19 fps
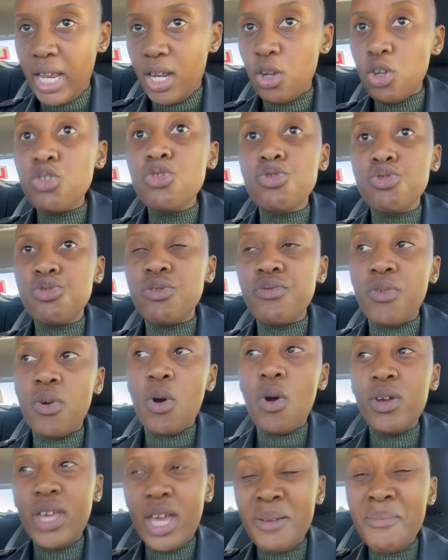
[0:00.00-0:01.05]
not 2 to 4.
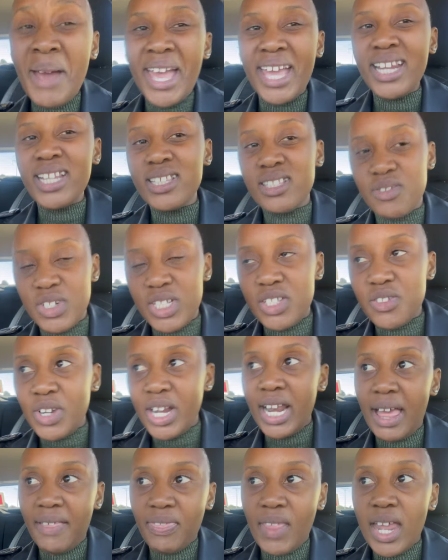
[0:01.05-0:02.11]
Okay, in my head it's registering
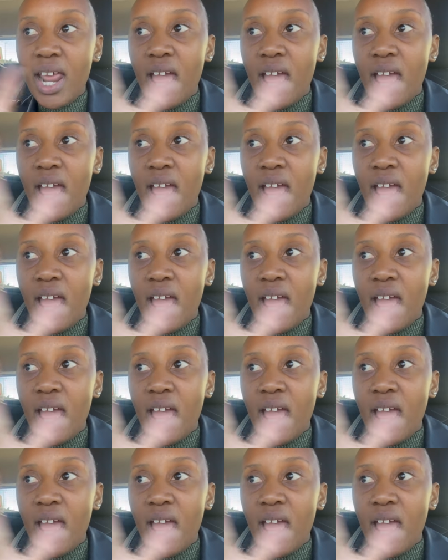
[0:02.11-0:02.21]
like that.